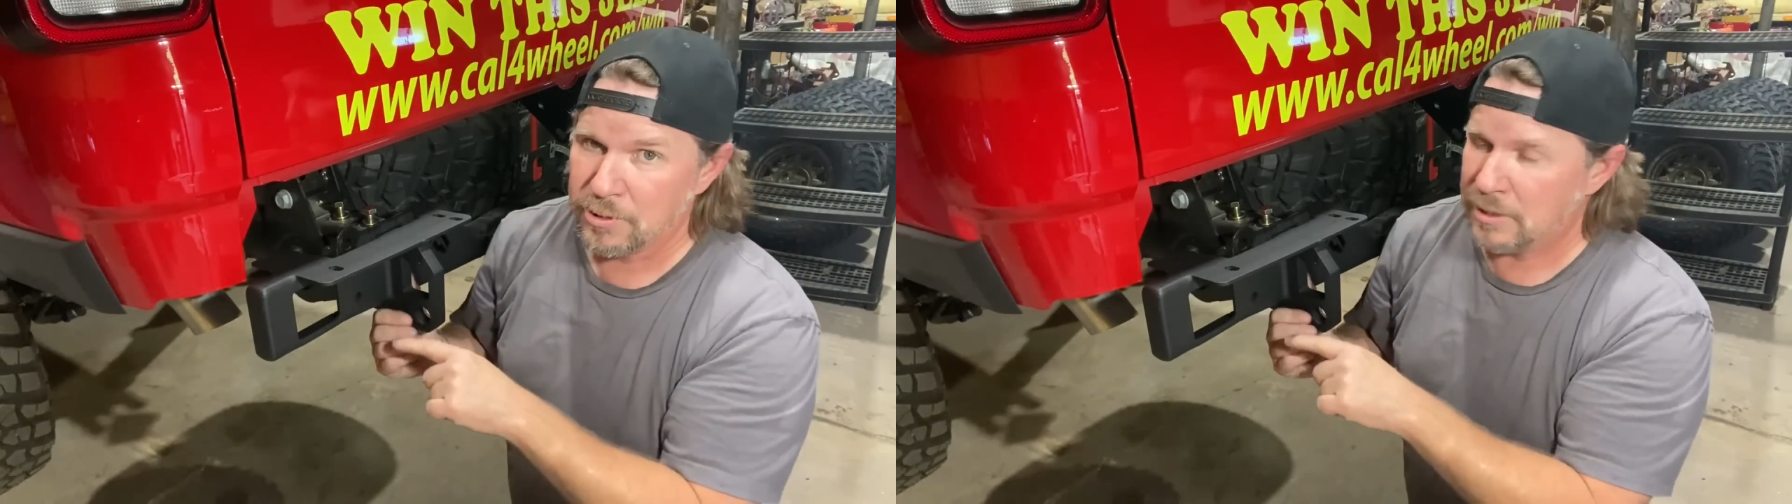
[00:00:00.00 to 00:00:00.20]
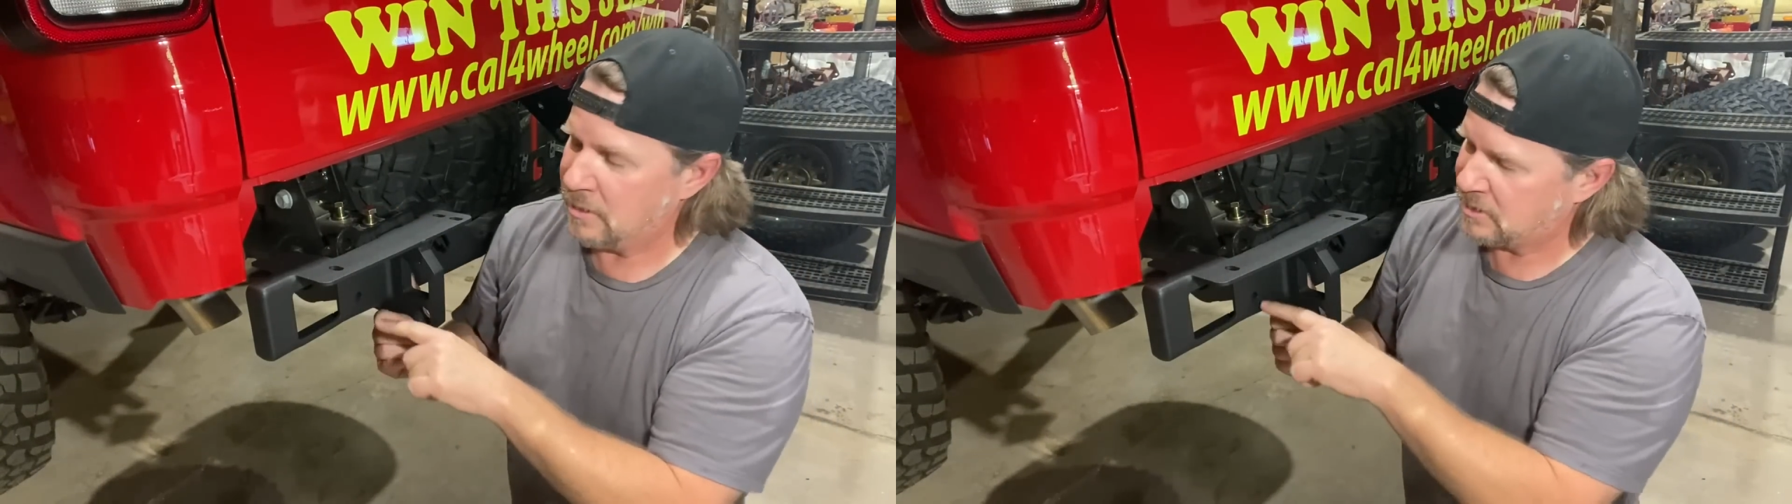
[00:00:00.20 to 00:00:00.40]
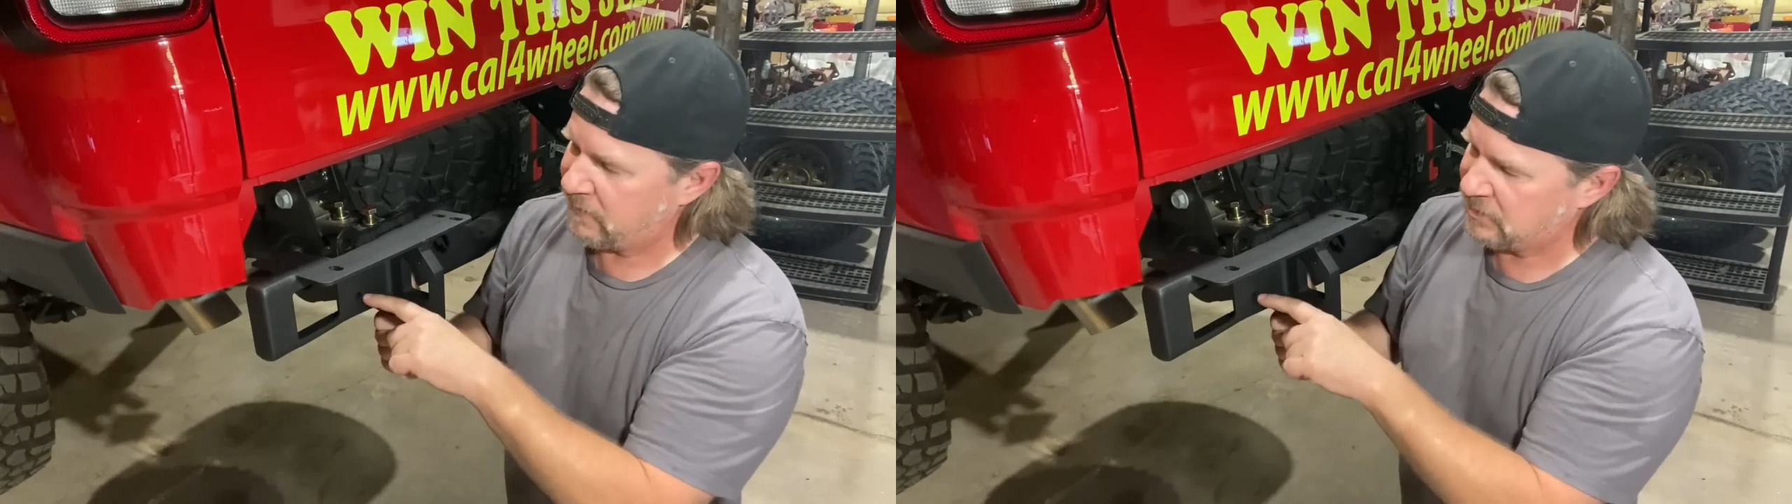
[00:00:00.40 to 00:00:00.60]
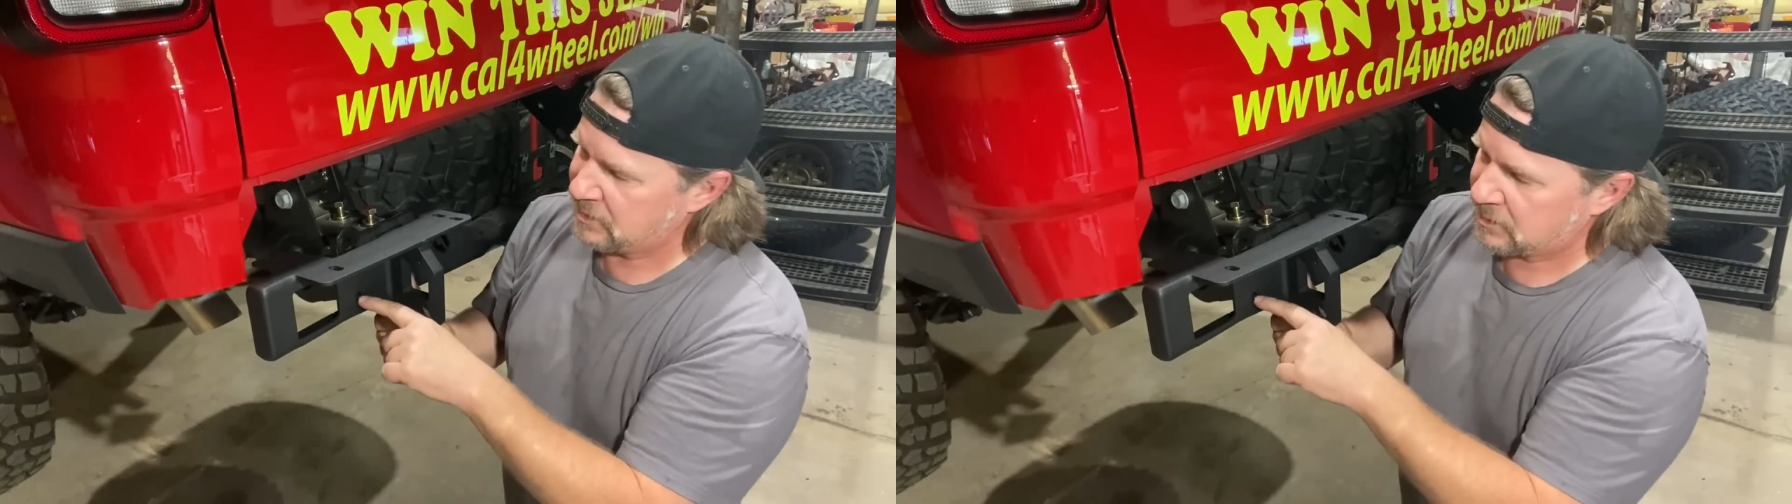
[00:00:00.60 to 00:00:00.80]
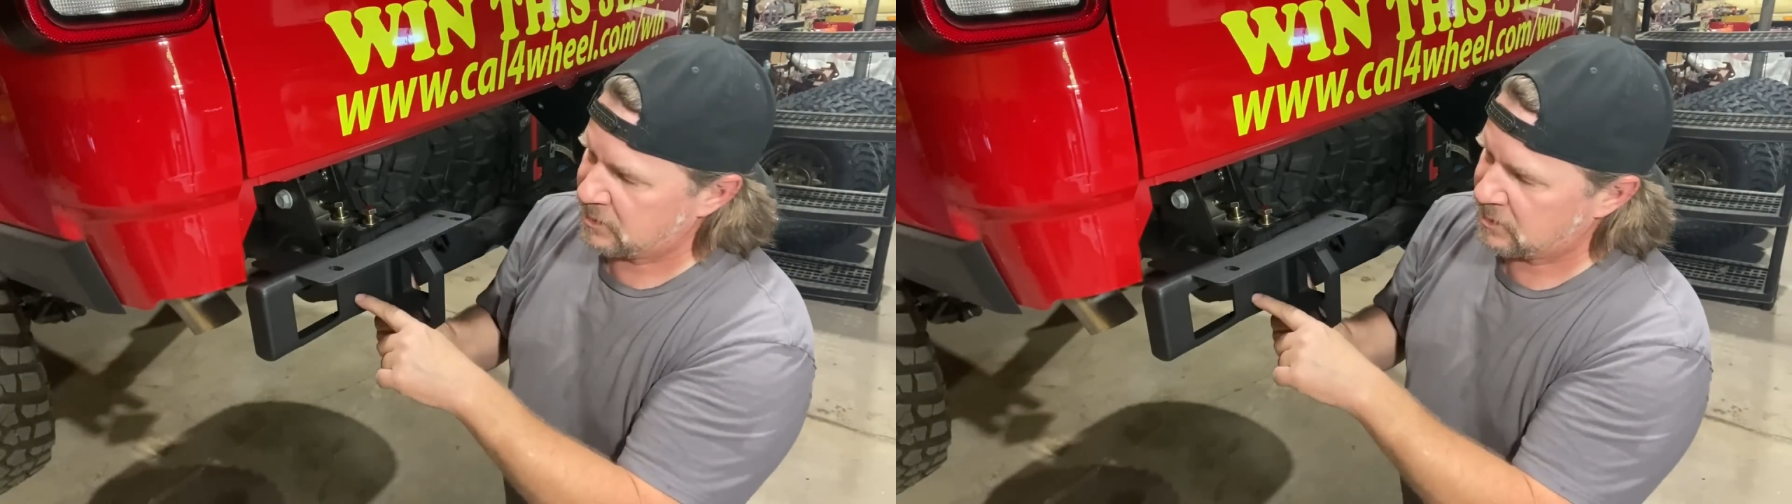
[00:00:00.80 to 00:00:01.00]
a
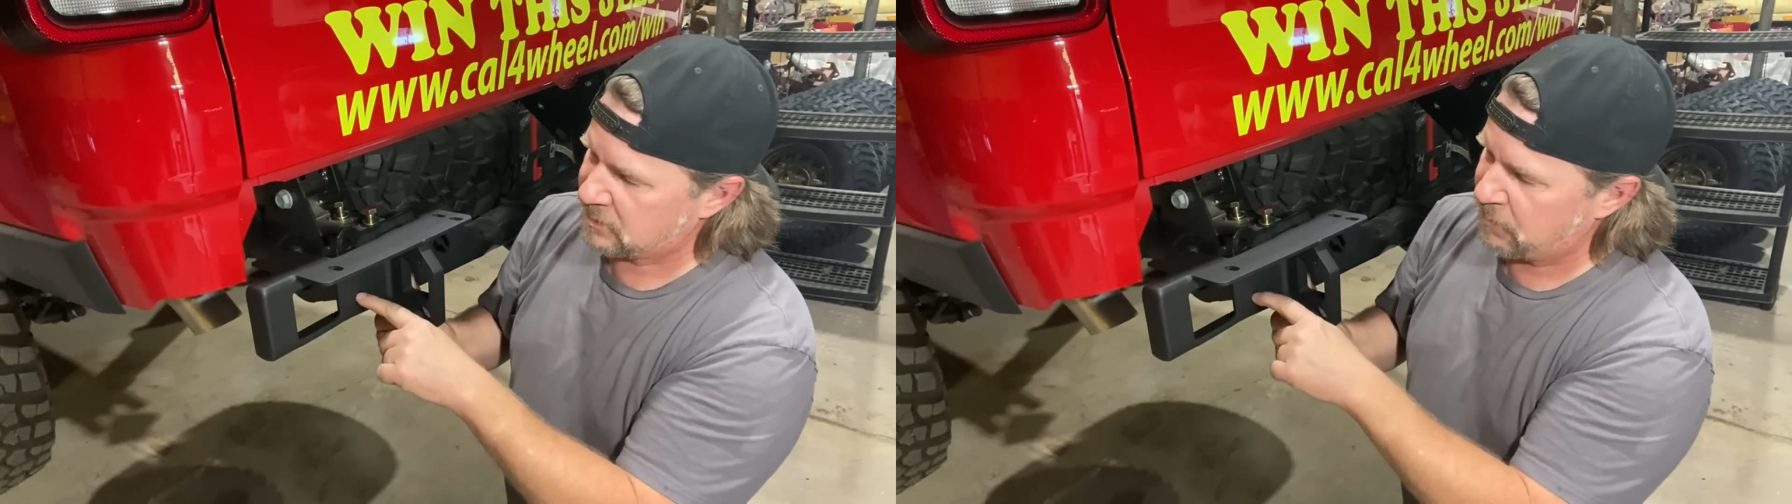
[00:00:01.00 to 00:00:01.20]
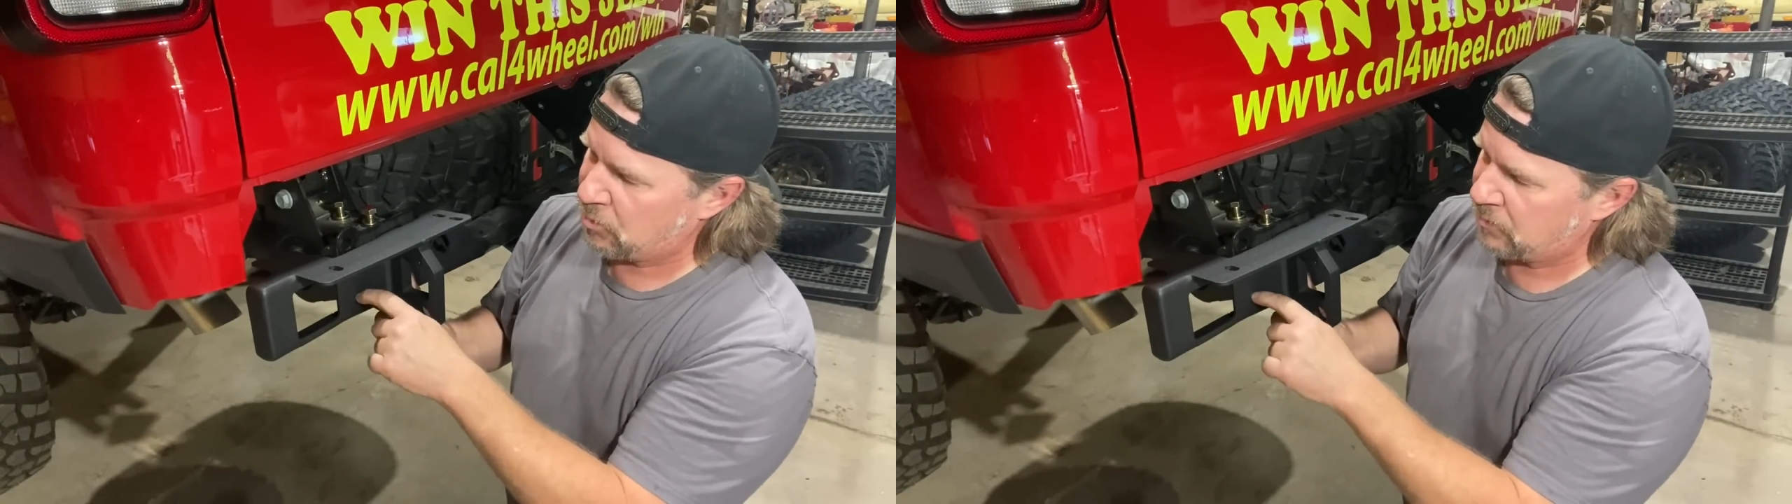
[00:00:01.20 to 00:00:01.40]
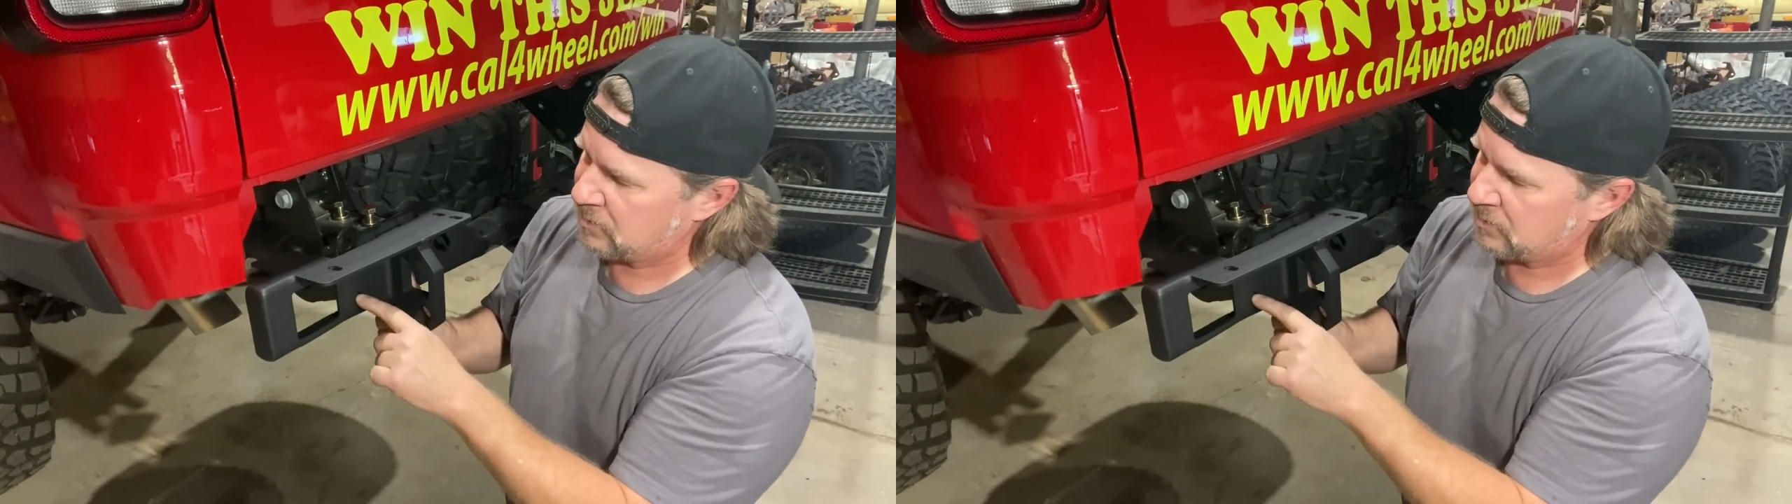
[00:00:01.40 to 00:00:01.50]
7/16 bolt.